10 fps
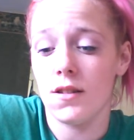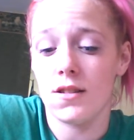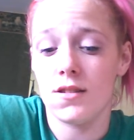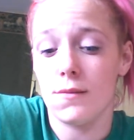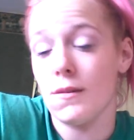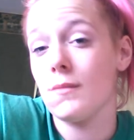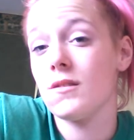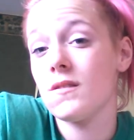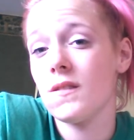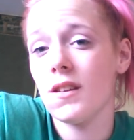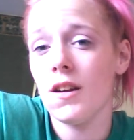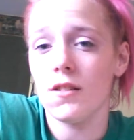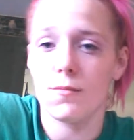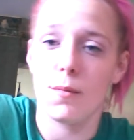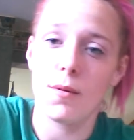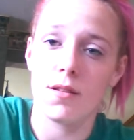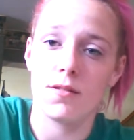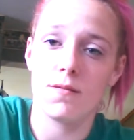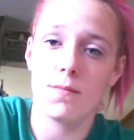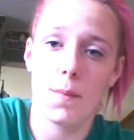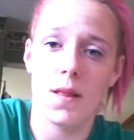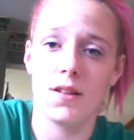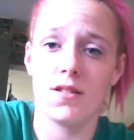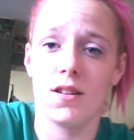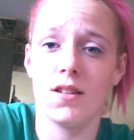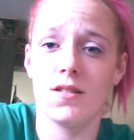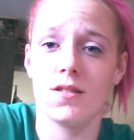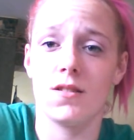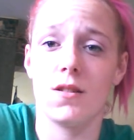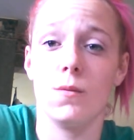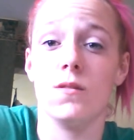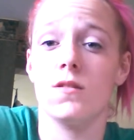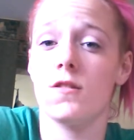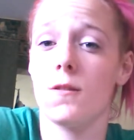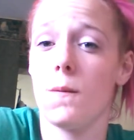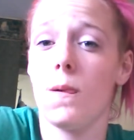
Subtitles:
at the same time she doesn't really care because my brother has done it since he was